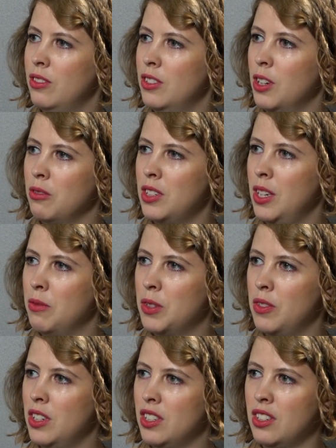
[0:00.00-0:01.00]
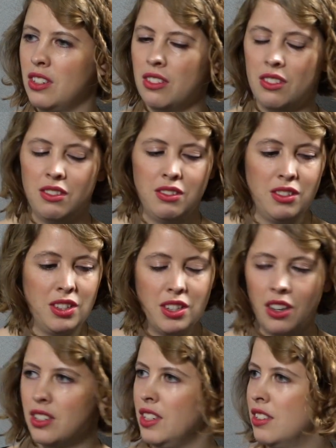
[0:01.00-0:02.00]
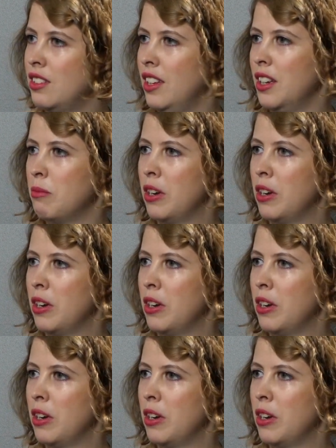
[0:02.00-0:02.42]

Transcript: Top tips for just starting to think